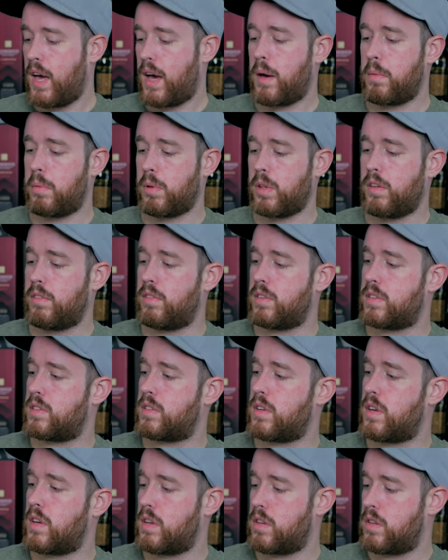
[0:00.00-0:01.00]
I believe it
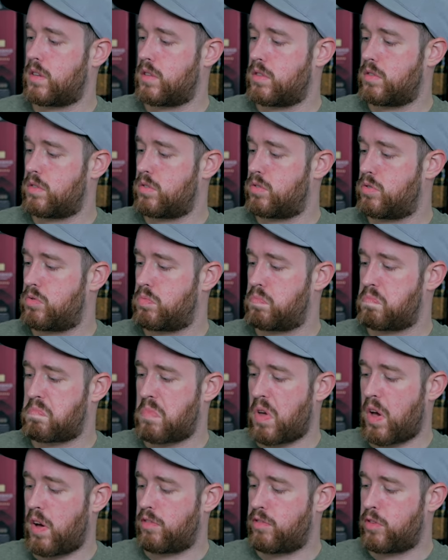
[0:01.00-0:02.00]
says
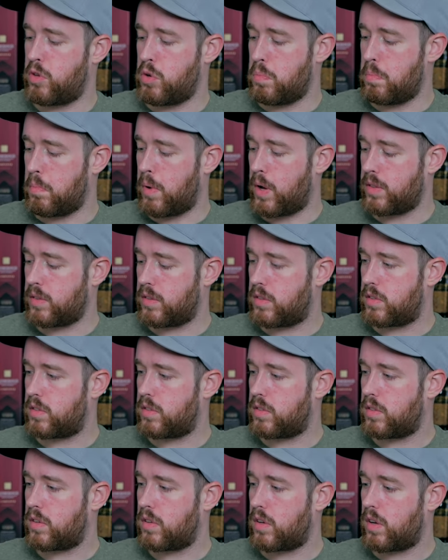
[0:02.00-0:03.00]
a few
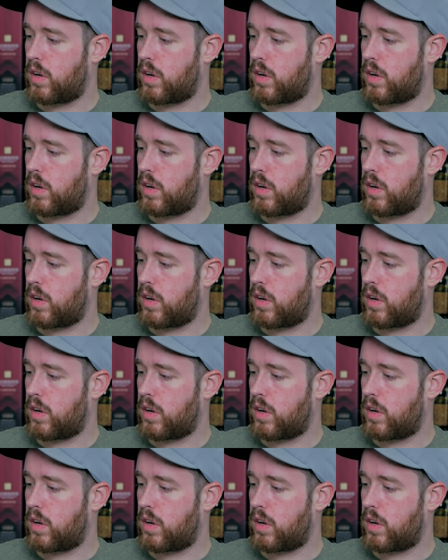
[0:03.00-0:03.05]
months.